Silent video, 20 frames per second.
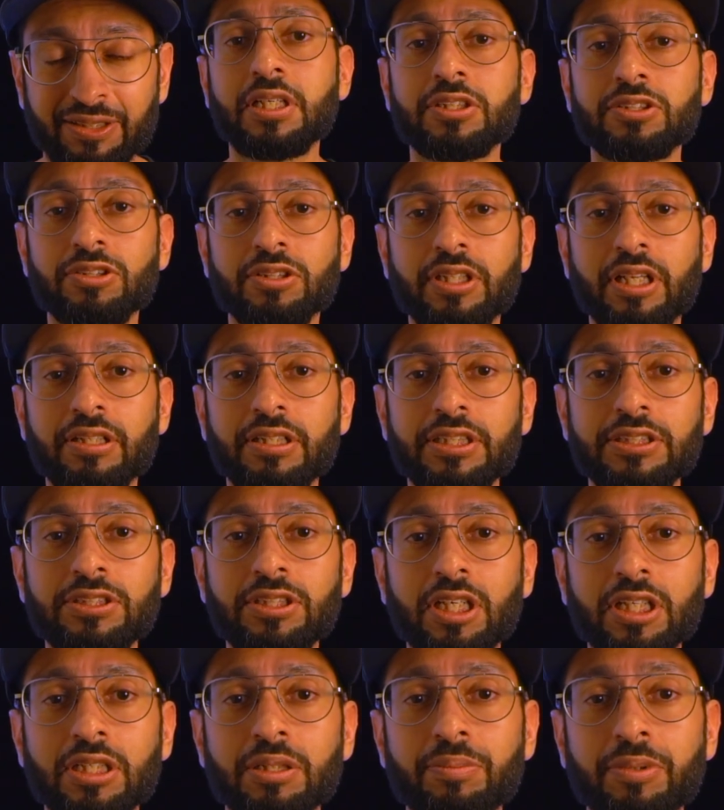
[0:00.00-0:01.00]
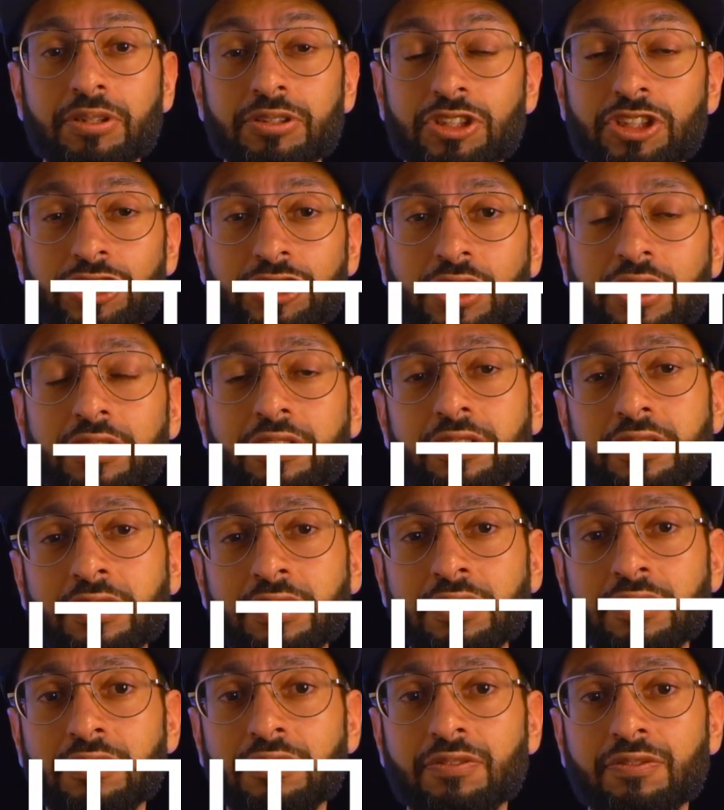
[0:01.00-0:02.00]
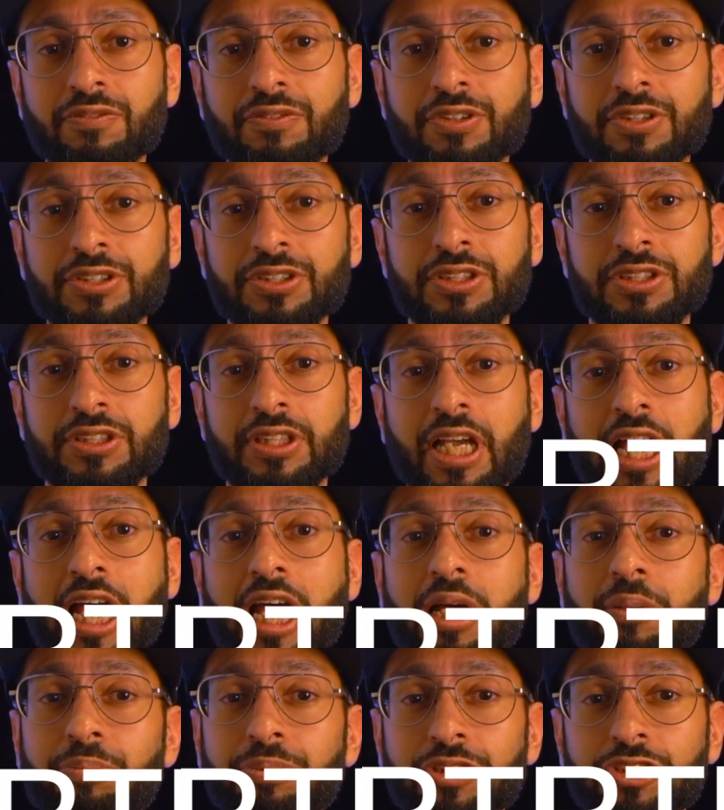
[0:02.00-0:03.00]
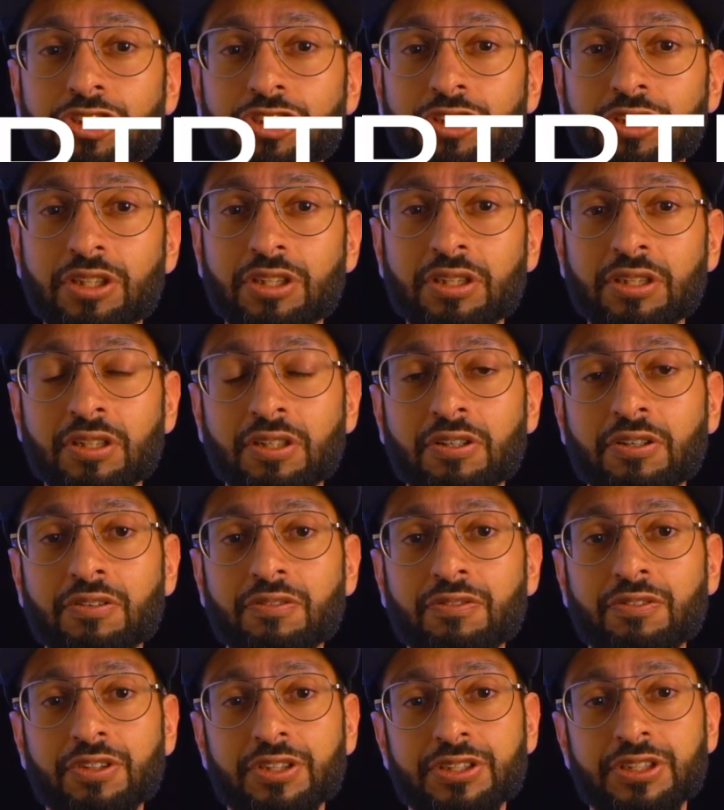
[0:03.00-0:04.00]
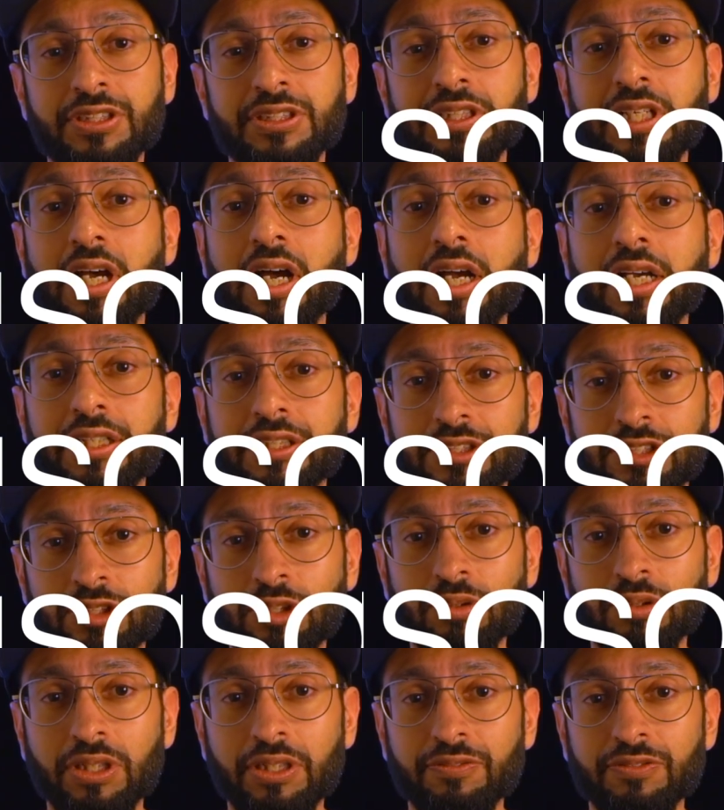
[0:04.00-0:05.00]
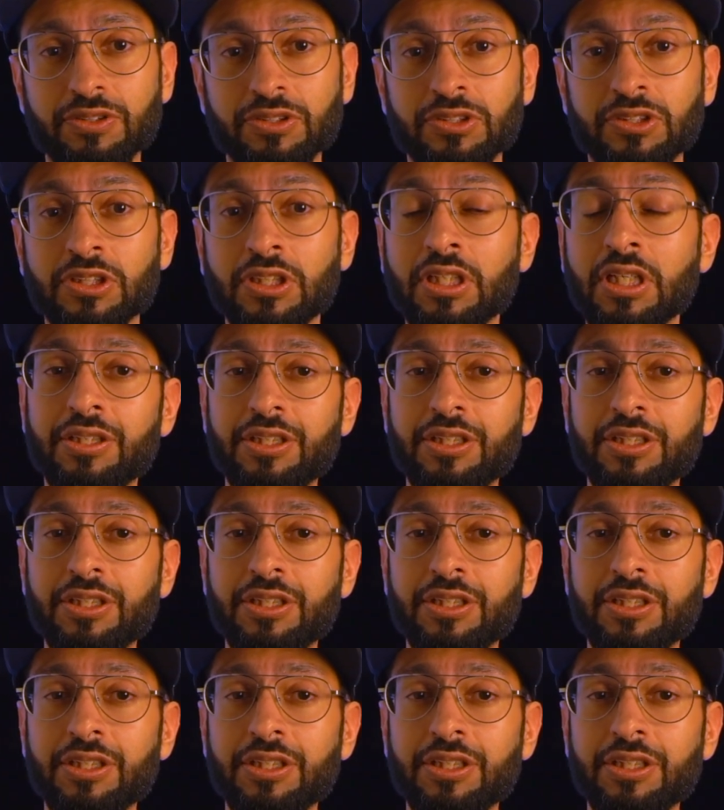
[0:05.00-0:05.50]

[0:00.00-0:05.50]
So now let's talk about shutter versus aperture versus ISO levels.